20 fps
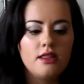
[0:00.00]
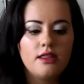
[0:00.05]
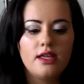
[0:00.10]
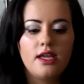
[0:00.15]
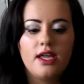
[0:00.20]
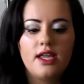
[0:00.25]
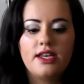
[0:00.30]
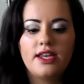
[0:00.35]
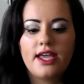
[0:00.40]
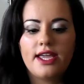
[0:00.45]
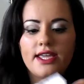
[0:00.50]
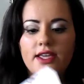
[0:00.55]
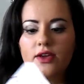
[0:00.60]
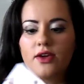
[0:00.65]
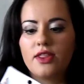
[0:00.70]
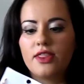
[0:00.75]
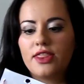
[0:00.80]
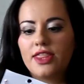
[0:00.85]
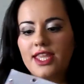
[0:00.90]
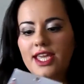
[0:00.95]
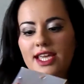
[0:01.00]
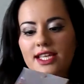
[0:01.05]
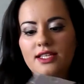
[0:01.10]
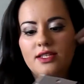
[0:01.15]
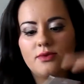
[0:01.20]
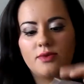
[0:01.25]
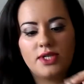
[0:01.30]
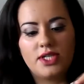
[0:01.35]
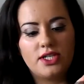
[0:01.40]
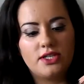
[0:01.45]
Then I got
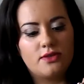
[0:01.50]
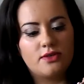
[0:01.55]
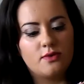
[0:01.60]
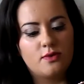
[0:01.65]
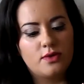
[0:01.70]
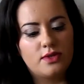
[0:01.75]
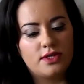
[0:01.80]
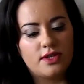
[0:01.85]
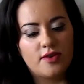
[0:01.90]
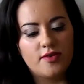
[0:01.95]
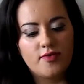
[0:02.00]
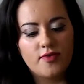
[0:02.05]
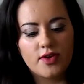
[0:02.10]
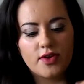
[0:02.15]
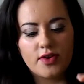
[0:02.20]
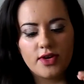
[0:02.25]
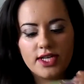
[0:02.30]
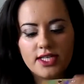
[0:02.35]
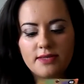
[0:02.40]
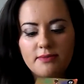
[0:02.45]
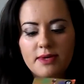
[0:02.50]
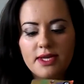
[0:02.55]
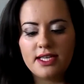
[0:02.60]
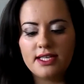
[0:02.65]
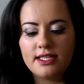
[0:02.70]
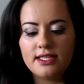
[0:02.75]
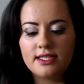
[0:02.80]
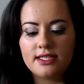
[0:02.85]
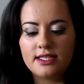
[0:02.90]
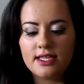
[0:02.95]
this, which is also for
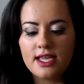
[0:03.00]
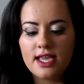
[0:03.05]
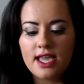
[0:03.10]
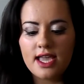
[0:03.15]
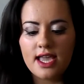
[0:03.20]
Christmas.